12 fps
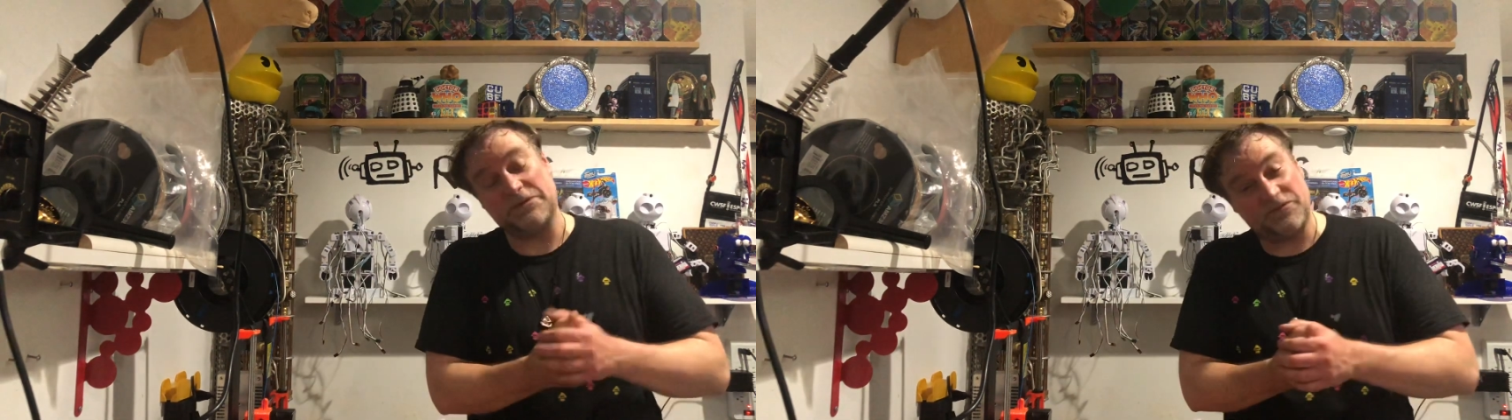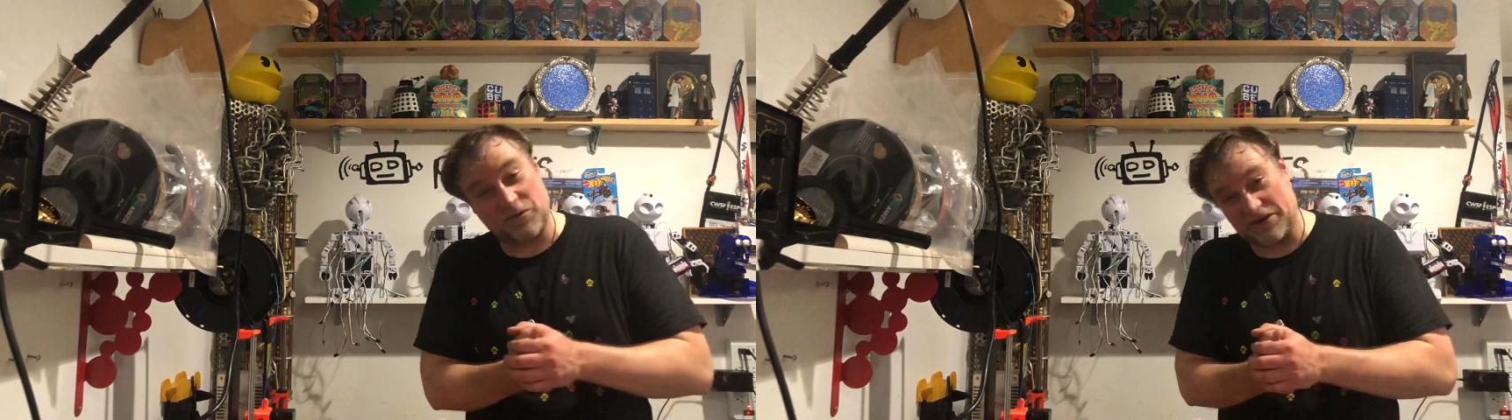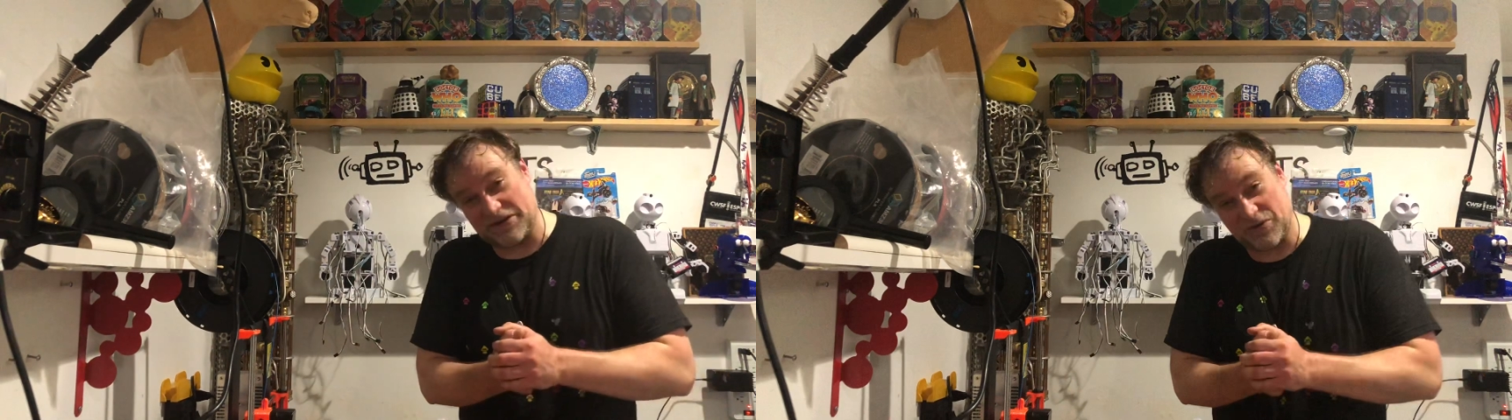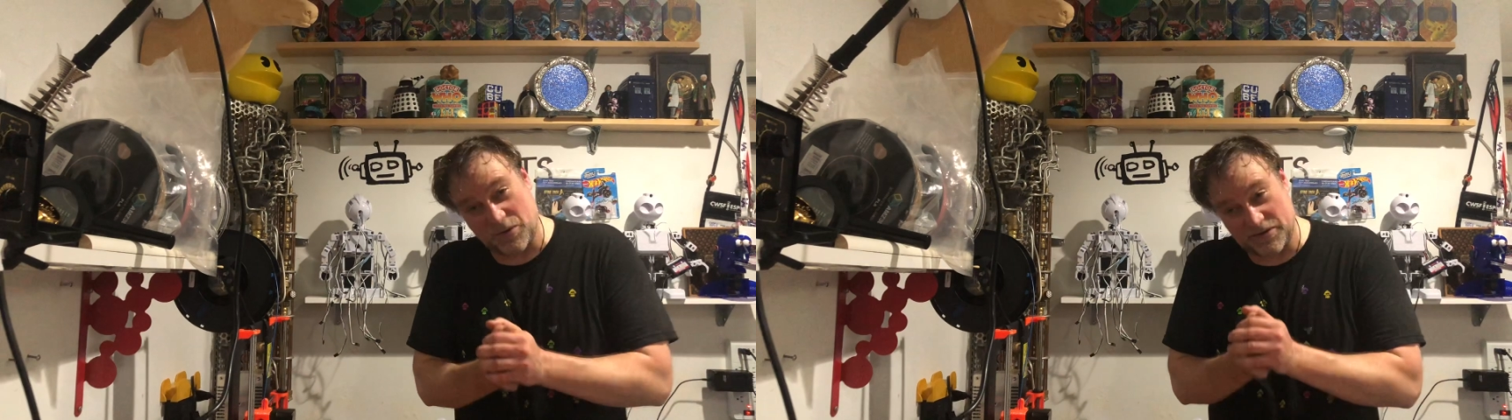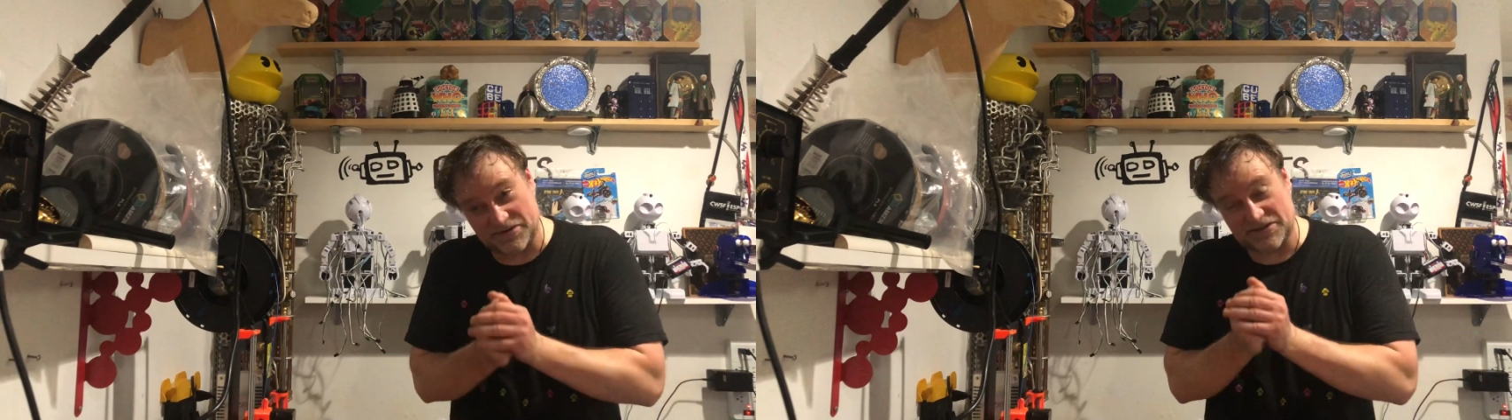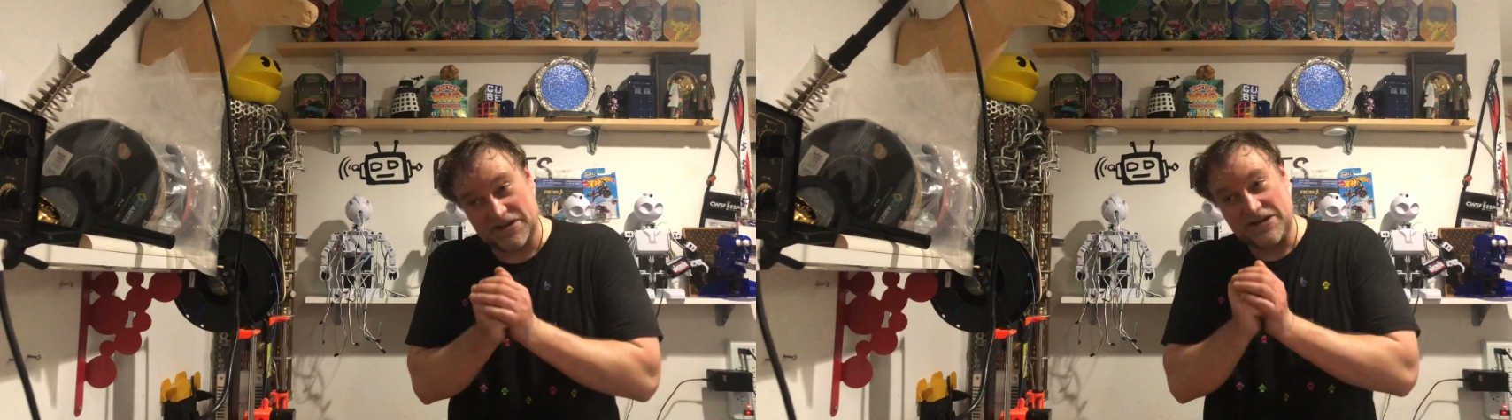4D
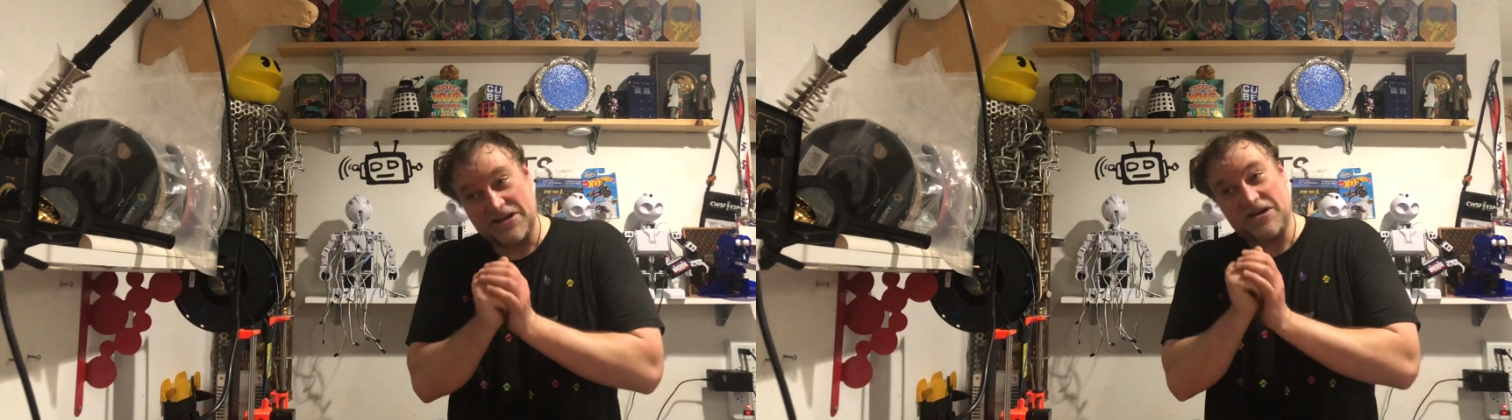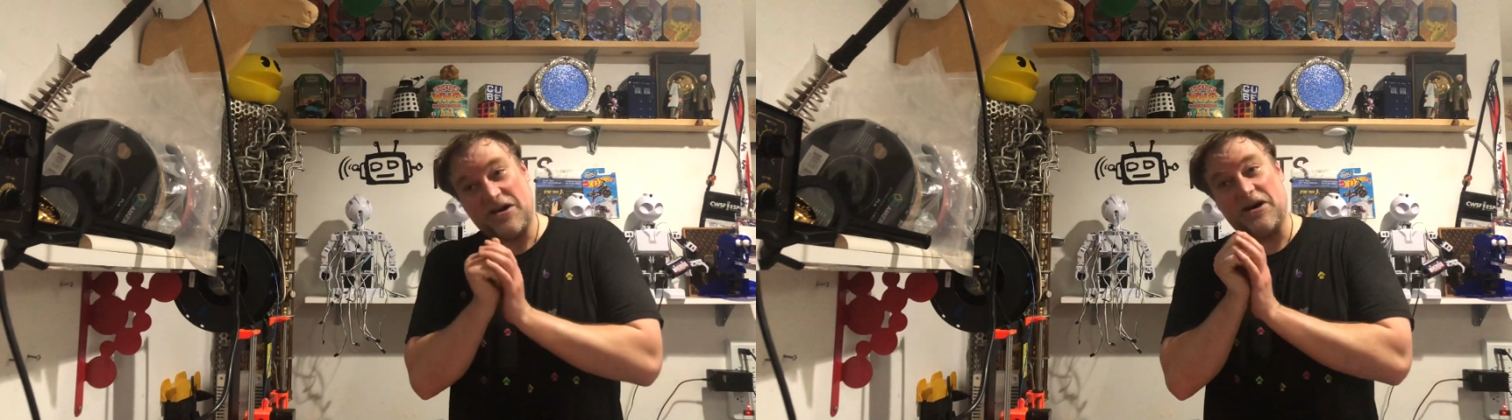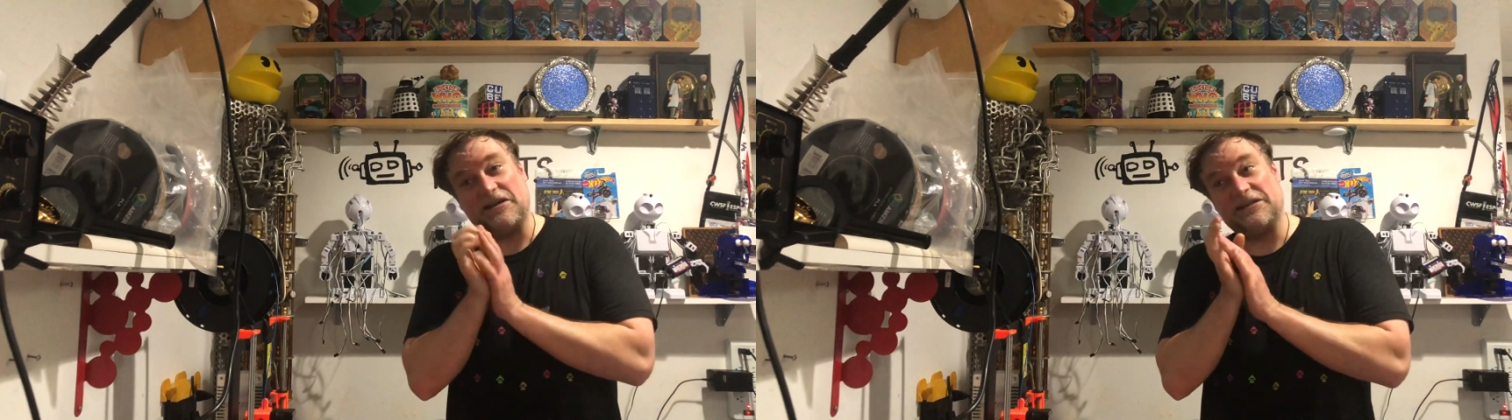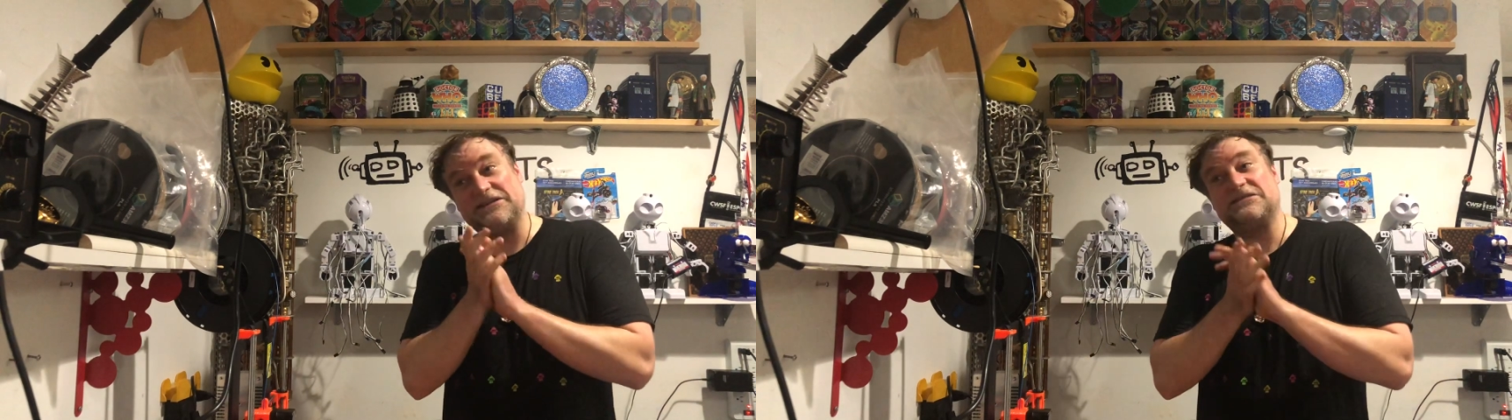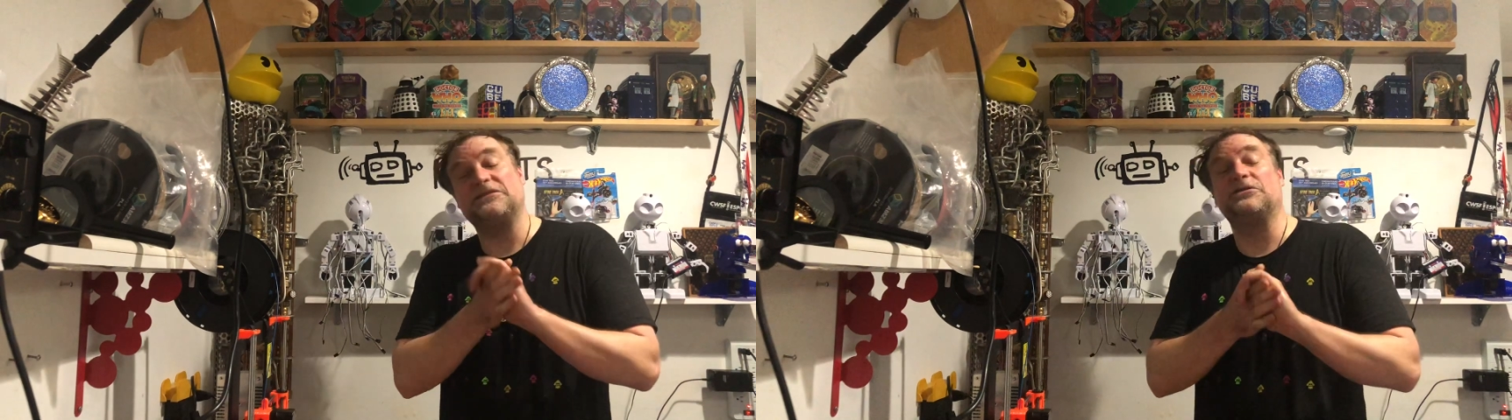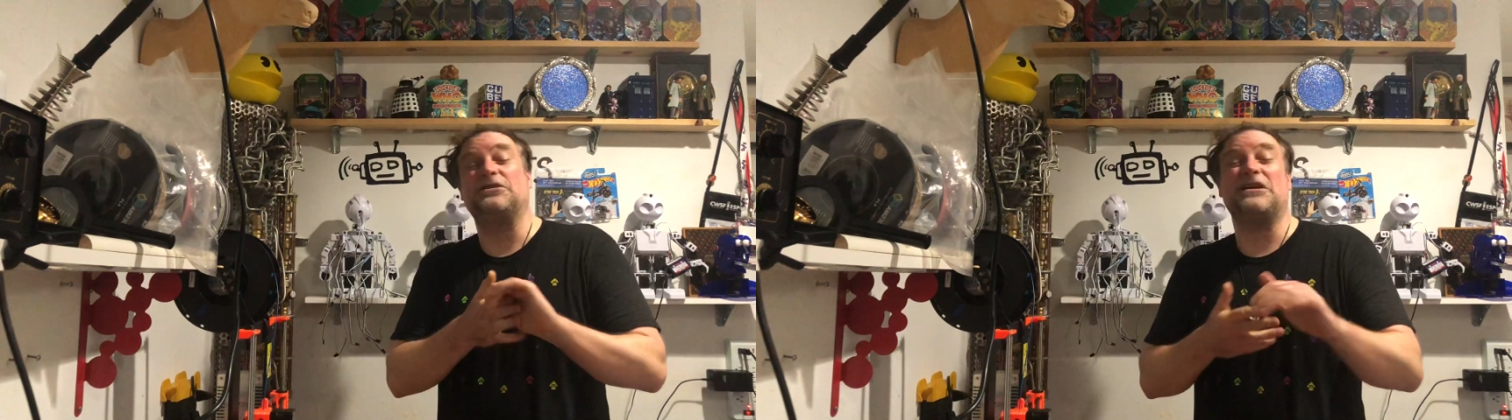course on
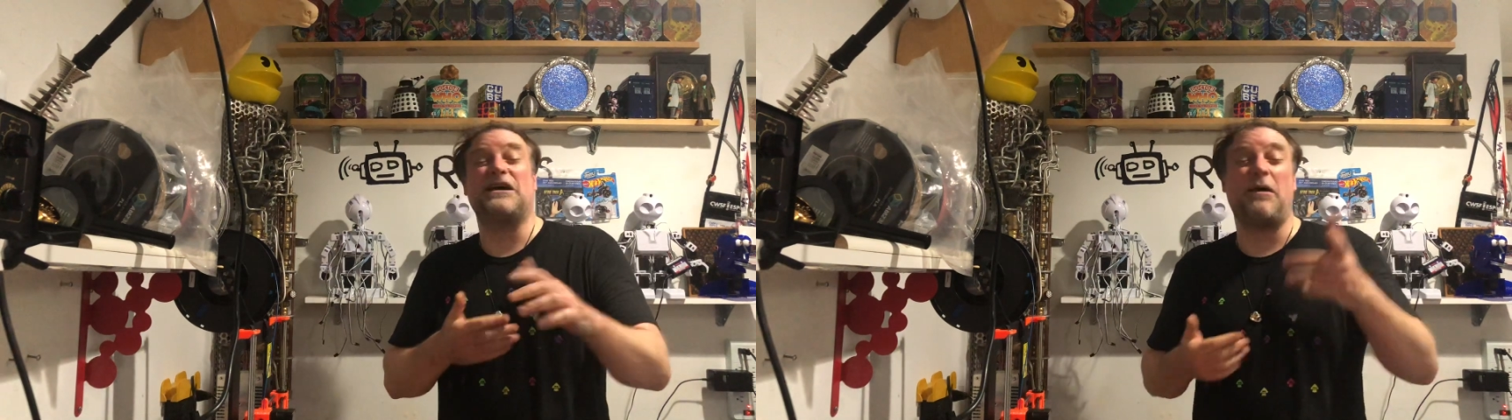LinkedIn Learning.